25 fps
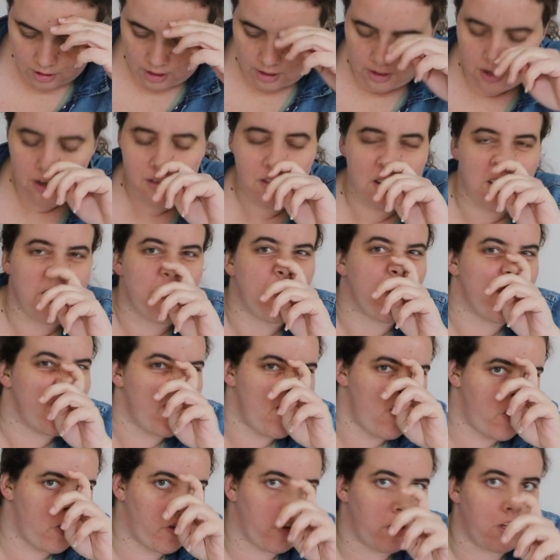another
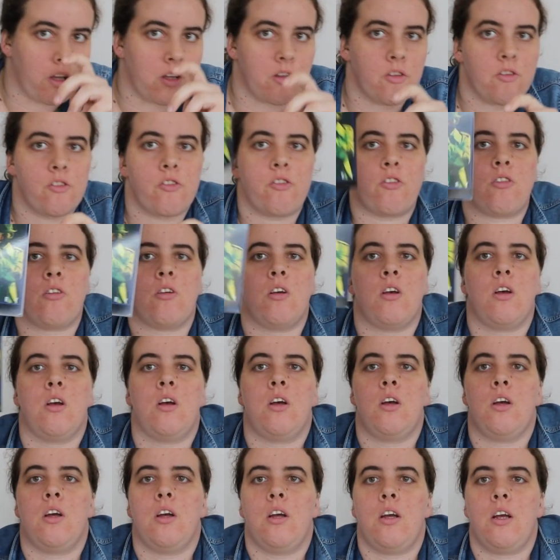difference is
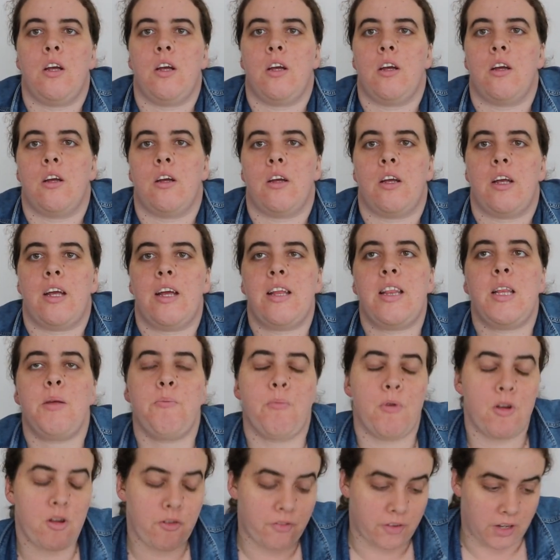in the
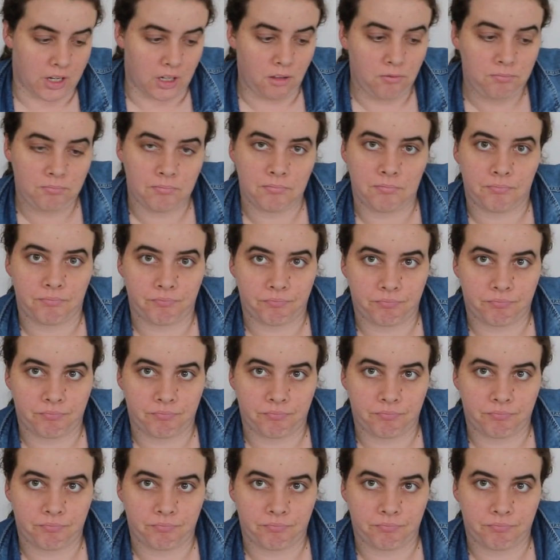movie,